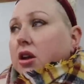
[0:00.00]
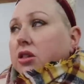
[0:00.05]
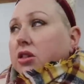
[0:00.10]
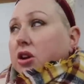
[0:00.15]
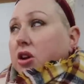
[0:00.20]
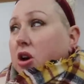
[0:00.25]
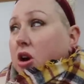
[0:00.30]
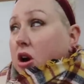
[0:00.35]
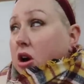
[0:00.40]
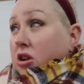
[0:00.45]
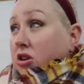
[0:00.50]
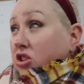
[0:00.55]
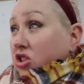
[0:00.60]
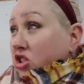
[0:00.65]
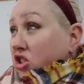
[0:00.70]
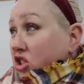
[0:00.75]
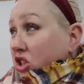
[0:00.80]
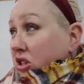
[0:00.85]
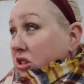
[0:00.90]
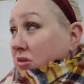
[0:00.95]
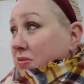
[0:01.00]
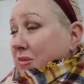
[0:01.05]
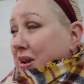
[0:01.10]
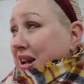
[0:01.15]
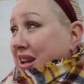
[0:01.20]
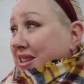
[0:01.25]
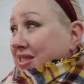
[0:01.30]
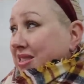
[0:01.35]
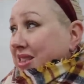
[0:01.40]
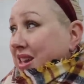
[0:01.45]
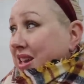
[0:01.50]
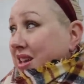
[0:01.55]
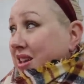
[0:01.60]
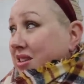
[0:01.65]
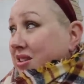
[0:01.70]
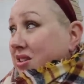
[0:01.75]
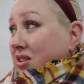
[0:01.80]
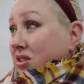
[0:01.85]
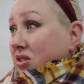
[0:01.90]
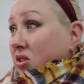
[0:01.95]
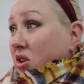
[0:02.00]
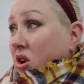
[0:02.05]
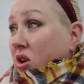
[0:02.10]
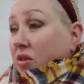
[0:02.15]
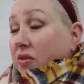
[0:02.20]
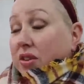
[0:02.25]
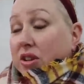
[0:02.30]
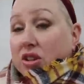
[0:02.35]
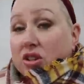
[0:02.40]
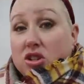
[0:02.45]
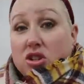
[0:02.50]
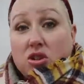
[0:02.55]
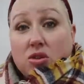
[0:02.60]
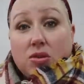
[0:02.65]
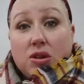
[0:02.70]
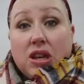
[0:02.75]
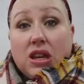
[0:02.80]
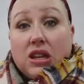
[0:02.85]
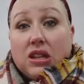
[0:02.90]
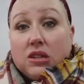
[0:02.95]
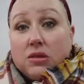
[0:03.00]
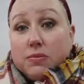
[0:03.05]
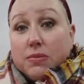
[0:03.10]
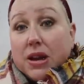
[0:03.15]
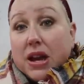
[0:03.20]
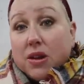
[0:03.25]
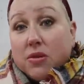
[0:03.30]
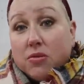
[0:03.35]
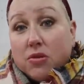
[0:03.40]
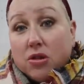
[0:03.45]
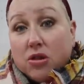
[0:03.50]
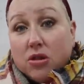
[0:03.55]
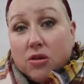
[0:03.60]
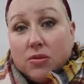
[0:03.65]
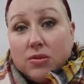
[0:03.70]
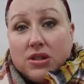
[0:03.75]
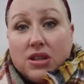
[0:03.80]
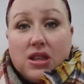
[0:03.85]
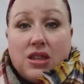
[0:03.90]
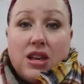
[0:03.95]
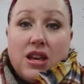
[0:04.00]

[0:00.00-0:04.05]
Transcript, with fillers: The carts just might then dissolve into kids' bedrooms and